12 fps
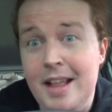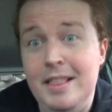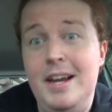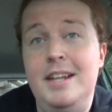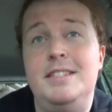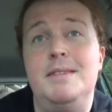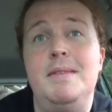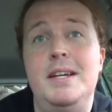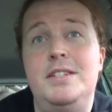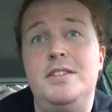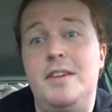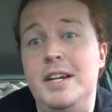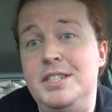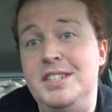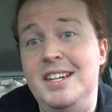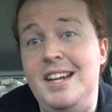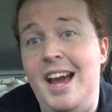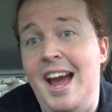I like some of the
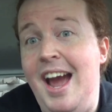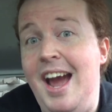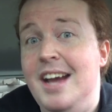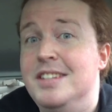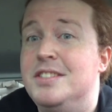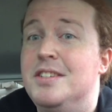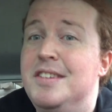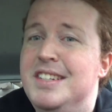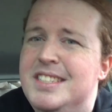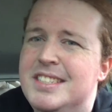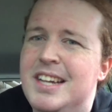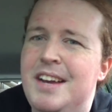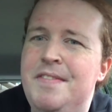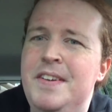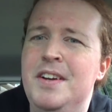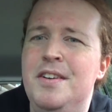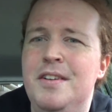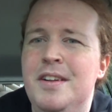integration it has. So I
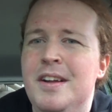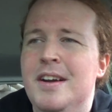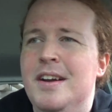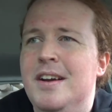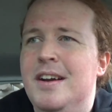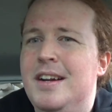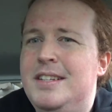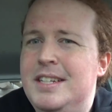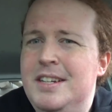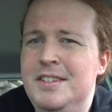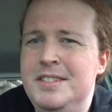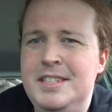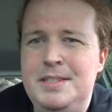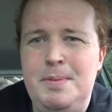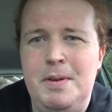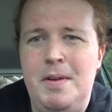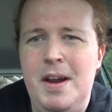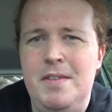feel the technology
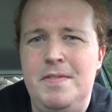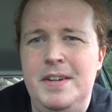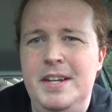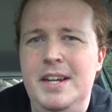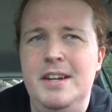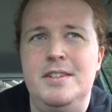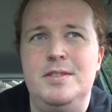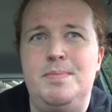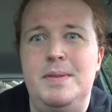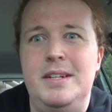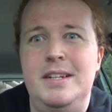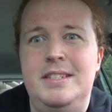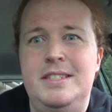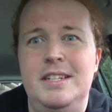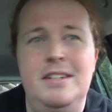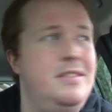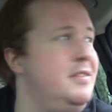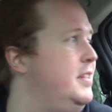that's been around for years, but
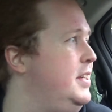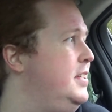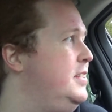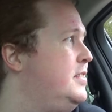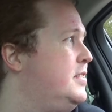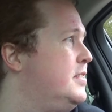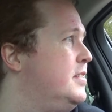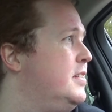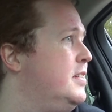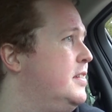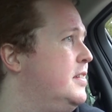still needs.